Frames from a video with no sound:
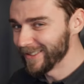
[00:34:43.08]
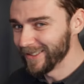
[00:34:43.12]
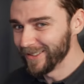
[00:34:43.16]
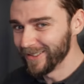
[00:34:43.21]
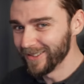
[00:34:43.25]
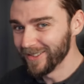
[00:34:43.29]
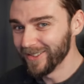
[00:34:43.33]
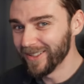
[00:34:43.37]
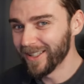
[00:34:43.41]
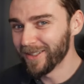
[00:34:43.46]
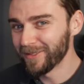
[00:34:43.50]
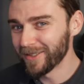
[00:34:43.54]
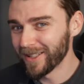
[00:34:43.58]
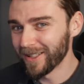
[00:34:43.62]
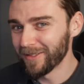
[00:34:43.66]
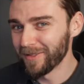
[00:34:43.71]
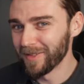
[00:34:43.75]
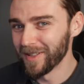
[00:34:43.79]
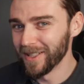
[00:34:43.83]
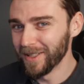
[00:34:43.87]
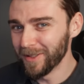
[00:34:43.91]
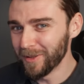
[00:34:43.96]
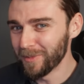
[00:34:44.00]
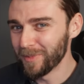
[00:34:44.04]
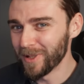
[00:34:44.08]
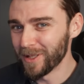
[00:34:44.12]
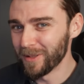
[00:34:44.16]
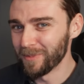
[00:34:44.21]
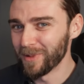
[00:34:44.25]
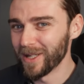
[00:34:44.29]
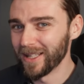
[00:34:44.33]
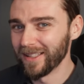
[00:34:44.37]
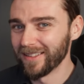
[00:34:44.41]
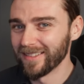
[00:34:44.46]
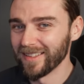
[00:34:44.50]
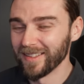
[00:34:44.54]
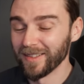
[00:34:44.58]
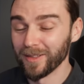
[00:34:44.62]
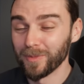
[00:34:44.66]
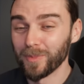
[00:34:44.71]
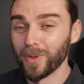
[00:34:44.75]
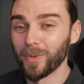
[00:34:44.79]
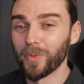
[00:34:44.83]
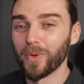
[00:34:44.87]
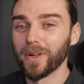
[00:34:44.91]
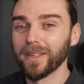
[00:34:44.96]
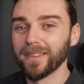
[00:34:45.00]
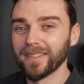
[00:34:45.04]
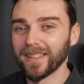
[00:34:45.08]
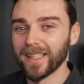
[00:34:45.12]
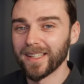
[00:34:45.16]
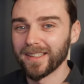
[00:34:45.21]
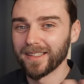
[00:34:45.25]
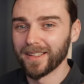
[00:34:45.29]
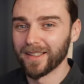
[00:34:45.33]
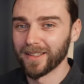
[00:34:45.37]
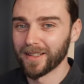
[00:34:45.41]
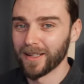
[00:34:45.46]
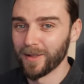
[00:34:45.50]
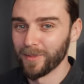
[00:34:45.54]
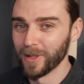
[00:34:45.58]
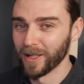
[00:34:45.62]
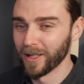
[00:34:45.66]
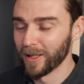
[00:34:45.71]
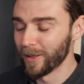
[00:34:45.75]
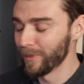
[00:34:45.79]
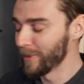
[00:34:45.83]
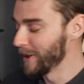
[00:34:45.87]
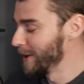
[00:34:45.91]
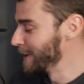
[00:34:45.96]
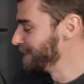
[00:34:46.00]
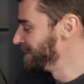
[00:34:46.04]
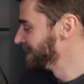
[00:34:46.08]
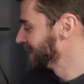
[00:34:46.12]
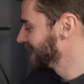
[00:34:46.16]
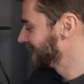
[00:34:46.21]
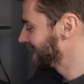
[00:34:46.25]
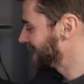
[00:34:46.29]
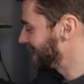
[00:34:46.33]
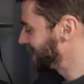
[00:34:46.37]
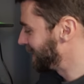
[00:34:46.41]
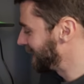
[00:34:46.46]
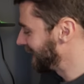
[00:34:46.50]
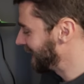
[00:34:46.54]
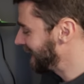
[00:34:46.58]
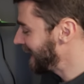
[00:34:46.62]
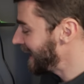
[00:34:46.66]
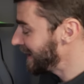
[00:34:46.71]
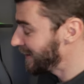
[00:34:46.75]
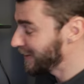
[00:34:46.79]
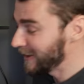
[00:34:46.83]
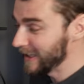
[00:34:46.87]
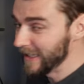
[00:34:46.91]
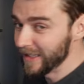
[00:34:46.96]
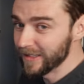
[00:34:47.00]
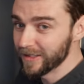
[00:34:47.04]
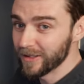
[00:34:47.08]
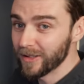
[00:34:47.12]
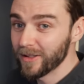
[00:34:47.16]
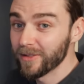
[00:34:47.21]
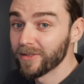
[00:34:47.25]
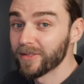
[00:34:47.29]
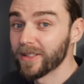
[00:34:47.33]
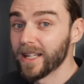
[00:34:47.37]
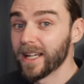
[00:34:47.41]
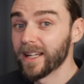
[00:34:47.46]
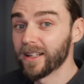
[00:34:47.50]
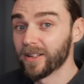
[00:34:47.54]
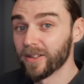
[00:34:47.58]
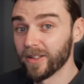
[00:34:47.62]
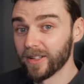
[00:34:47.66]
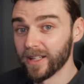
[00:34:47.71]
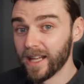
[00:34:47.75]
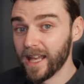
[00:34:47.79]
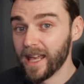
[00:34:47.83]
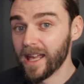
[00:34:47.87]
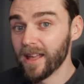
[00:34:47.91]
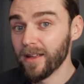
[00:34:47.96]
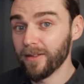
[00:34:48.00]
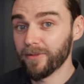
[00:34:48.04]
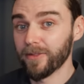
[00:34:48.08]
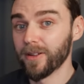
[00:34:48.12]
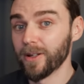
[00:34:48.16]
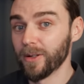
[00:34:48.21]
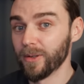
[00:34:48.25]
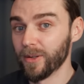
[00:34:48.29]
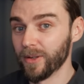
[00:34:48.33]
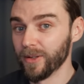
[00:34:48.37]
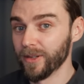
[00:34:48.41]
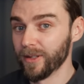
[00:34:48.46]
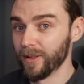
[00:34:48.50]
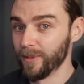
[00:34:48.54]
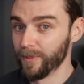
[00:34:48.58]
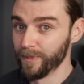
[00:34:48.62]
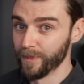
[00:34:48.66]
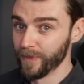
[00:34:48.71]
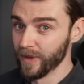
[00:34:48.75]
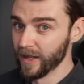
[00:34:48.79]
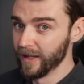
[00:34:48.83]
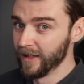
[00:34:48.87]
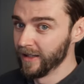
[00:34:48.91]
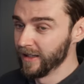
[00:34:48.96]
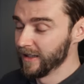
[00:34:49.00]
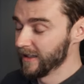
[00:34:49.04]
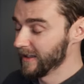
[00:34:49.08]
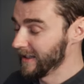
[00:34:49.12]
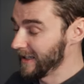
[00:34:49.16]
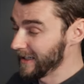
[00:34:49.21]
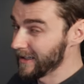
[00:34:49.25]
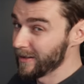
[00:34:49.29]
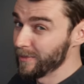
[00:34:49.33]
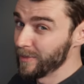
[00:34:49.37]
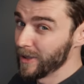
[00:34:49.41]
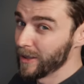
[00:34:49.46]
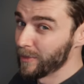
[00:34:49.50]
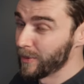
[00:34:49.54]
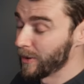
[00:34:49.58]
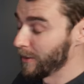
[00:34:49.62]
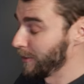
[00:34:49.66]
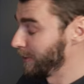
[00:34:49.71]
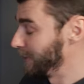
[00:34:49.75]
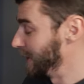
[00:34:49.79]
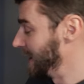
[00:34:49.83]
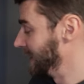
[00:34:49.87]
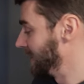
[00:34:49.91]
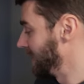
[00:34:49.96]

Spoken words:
So you do have to have a little bit of patience, but once they start coming up, time to get your lids off, get good airflow on them. That can be a problem